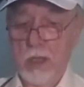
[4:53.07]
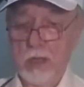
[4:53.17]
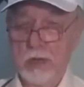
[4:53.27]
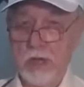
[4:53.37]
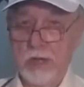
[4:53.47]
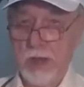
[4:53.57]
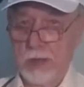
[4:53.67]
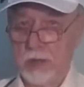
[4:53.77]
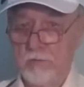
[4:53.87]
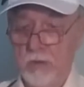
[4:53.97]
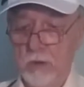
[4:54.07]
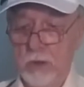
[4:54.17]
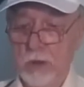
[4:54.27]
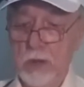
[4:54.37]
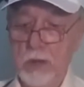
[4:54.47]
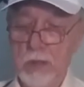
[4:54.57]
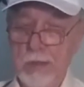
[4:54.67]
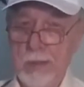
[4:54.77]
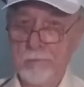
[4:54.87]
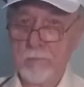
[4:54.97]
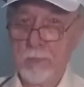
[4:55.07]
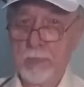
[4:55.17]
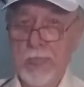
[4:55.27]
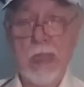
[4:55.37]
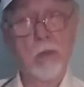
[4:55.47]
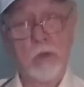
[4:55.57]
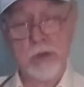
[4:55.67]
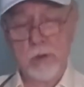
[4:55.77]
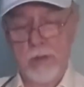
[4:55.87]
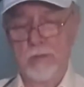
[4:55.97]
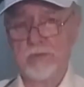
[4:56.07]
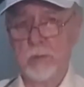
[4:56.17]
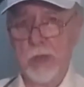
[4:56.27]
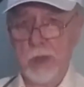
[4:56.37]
a detective look. And we do have some